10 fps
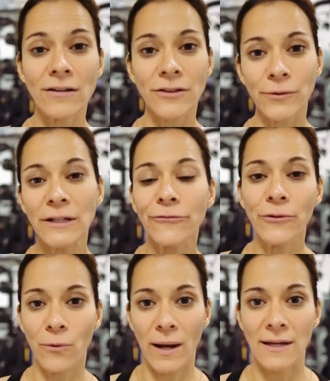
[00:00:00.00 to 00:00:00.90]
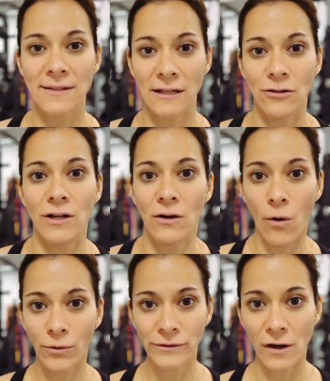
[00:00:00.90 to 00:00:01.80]
are 3 different ways that you can
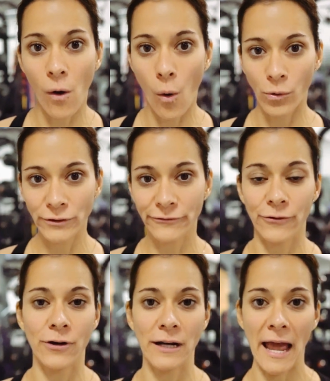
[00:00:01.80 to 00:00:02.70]
hold a hold for an